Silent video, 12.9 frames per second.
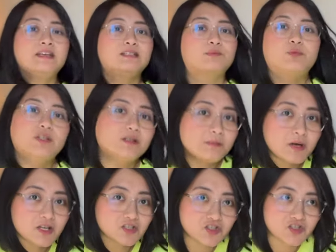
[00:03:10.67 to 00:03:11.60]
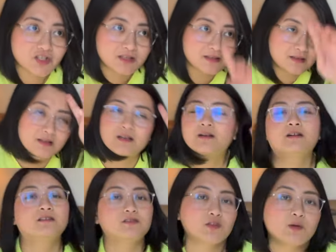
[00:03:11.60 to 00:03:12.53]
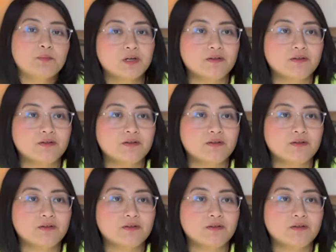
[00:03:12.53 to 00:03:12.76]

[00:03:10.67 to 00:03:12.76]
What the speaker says: is pretty much so